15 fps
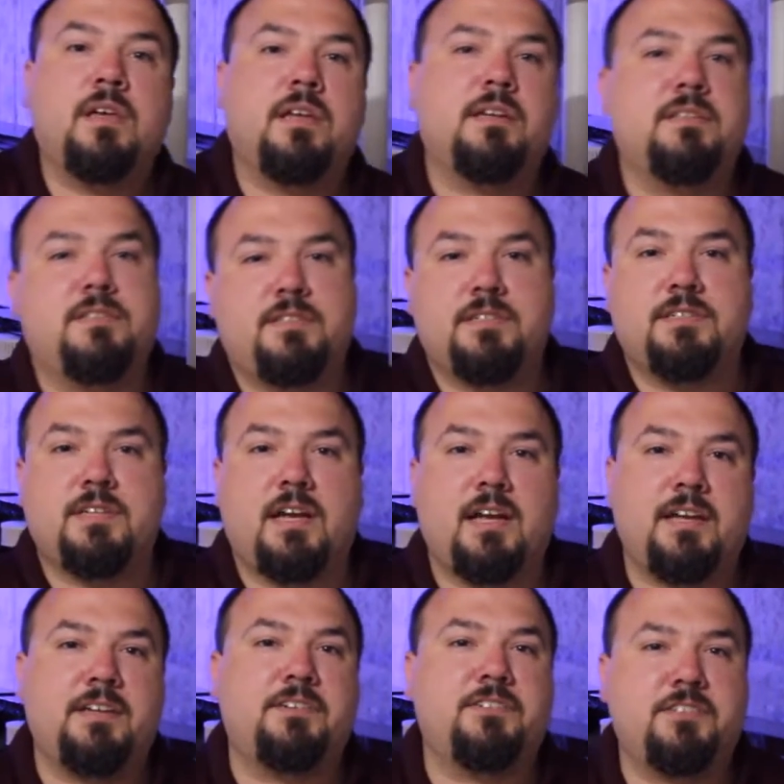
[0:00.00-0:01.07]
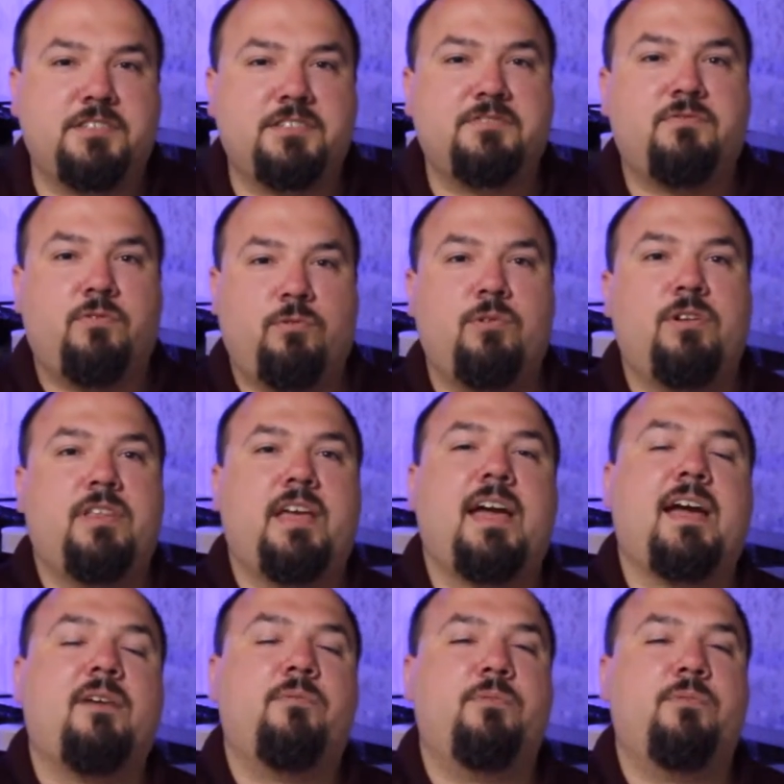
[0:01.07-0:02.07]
and it's designed just for that.